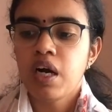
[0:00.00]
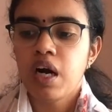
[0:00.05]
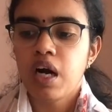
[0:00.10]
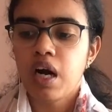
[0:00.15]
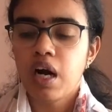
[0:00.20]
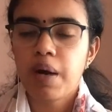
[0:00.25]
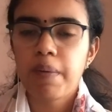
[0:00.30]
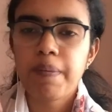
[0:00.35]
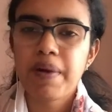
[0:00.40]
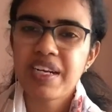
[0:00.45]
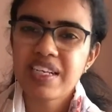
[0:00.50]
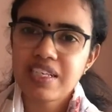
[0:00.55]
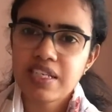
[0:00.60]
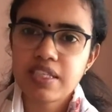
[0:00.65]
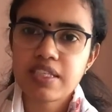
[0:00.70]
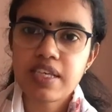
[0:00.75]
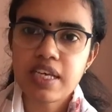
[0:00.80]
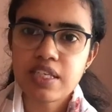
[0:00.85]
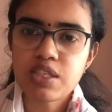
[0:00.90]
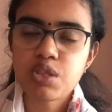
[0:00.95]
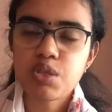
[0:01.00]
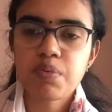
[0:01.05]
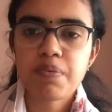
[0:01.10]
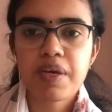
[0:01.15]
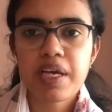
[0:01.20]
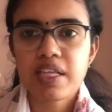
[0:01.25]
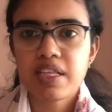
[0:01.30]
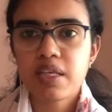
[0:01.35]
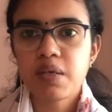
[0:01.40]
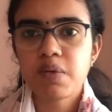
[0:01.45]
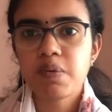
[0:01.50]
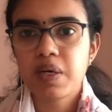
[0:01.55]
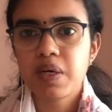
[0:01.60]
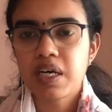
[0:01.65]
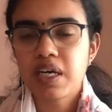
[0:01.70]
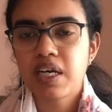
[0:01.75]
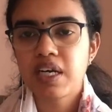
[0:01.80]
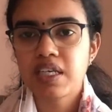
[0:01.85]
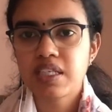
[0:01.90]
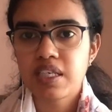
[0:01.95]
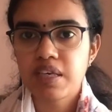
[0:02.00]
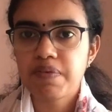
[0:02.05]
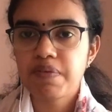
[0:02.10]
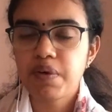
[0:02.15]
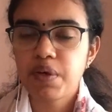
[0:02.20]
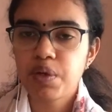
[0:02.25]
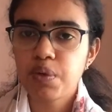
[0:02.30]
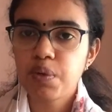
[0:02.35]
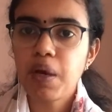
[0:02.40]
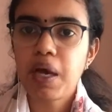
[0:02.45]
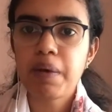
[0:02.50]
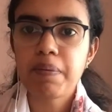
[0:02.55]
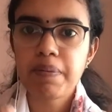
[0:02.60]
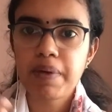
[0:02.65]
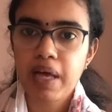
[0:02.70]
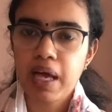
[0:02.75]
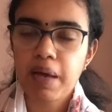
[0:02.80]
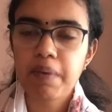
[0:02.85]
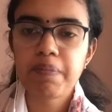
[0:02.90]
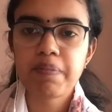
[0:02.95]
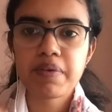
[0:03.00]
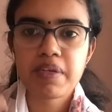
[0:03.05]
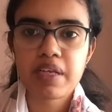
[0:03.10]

But just to make the work easy for you, I'm